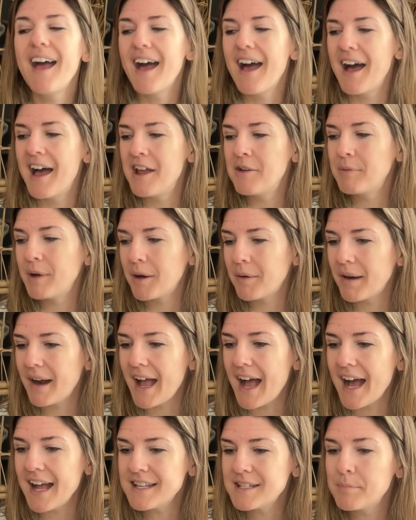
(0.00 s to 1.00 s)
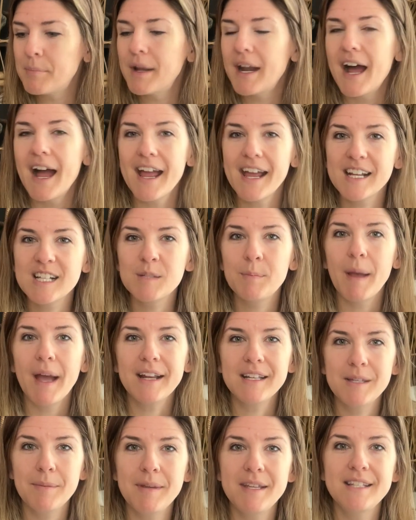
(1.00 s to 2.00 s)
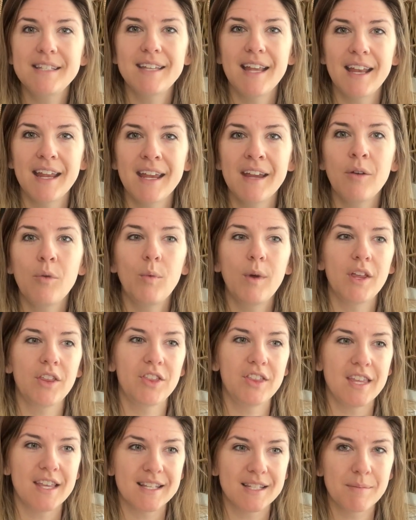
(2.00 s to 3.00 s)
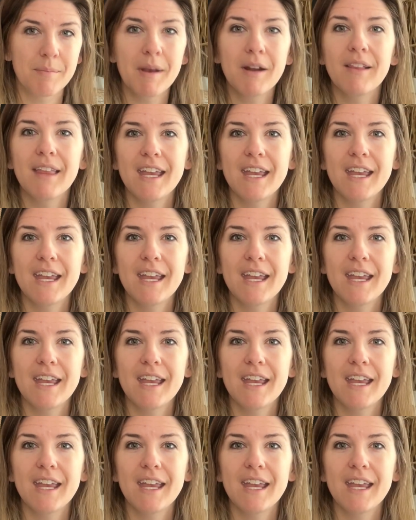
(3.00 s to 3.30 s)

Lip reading: and where we're at, but I expect to be sitting with this middle